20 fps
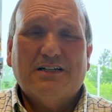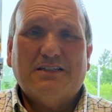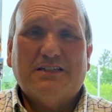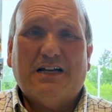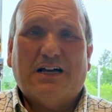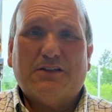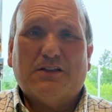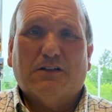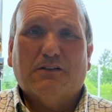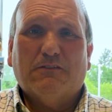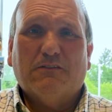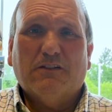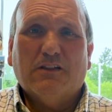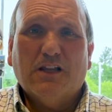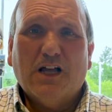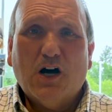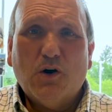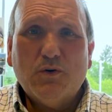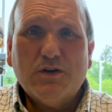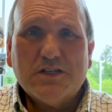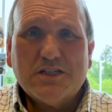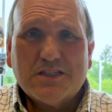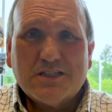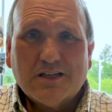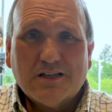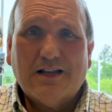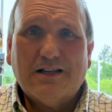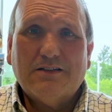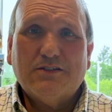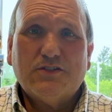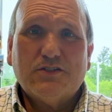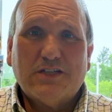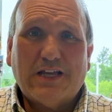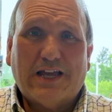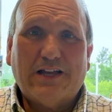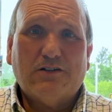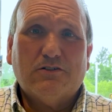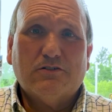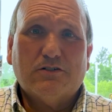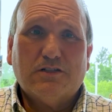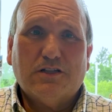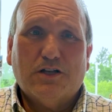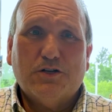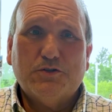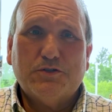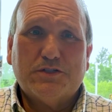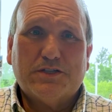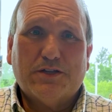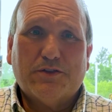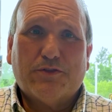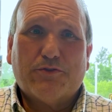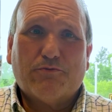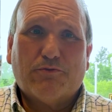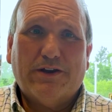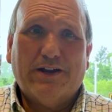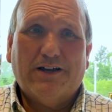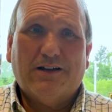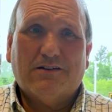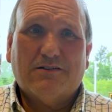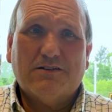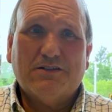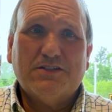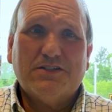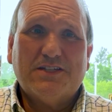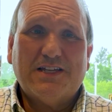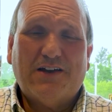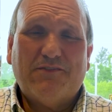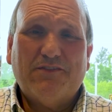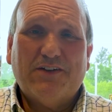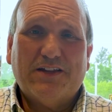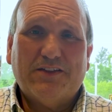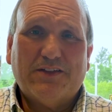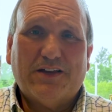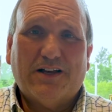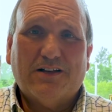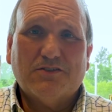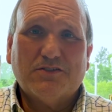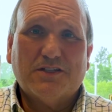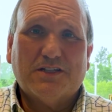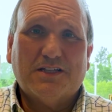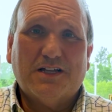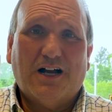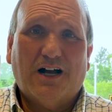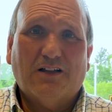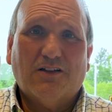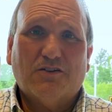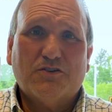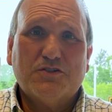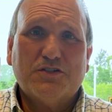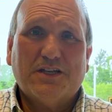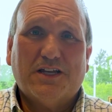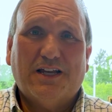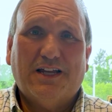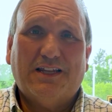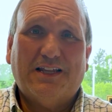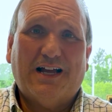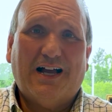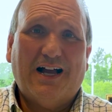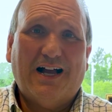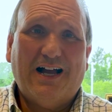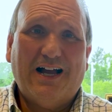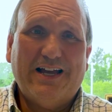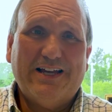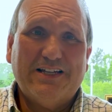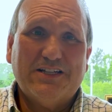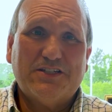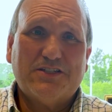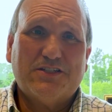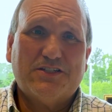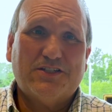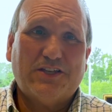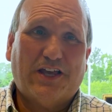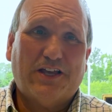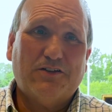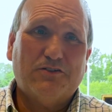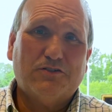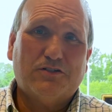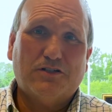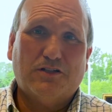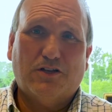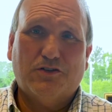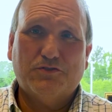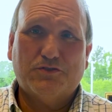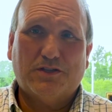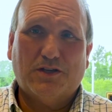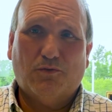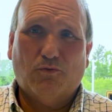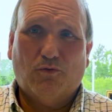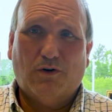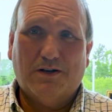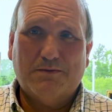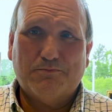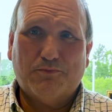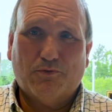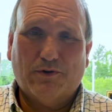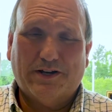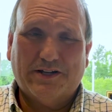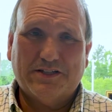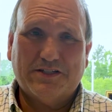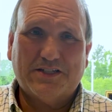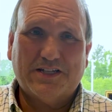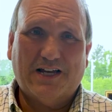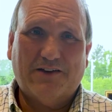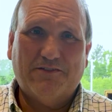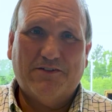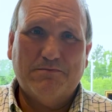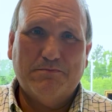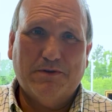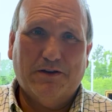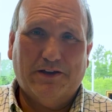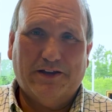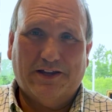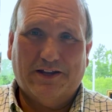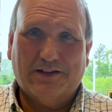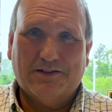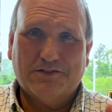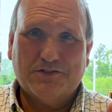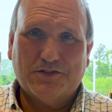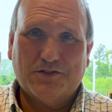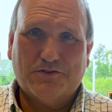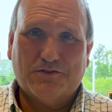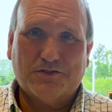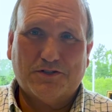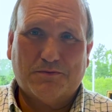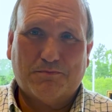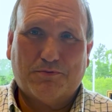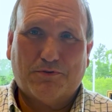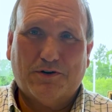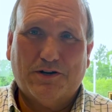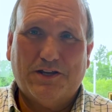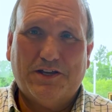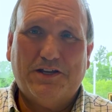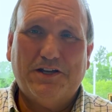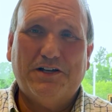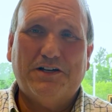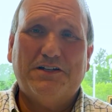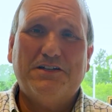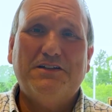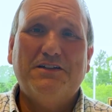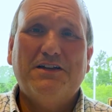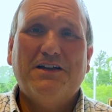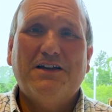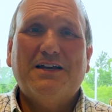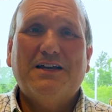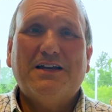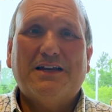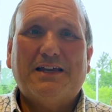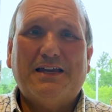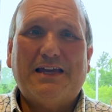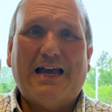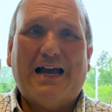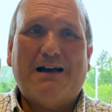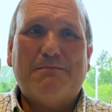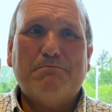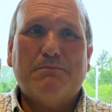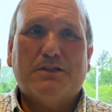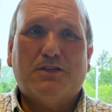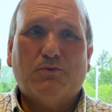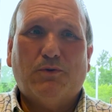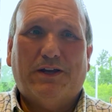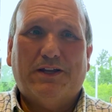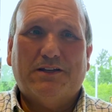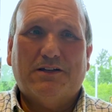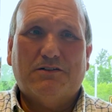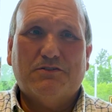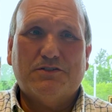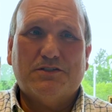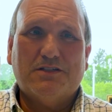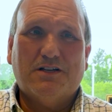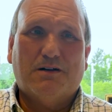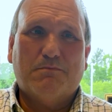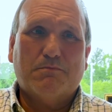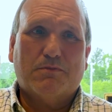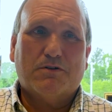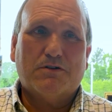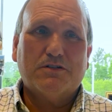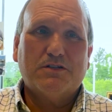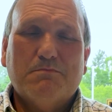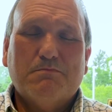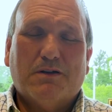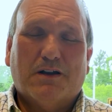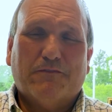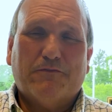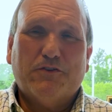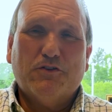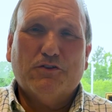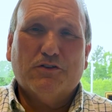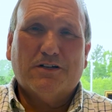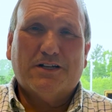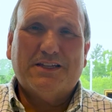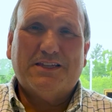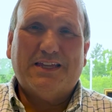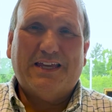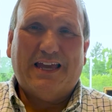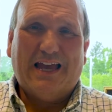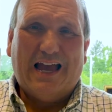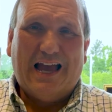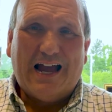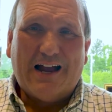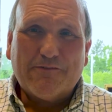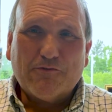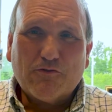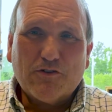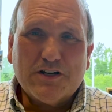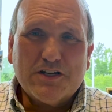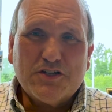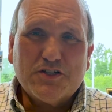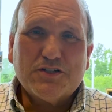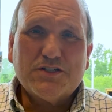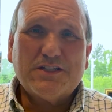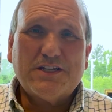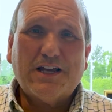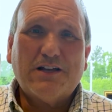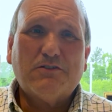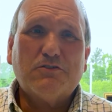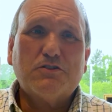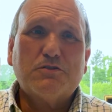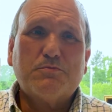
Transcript: Now the lowest sale closed at $370,000 and the highest sale closed at $1.7 million. So there's a pretty good gap between those numbers. But if you look at the average sales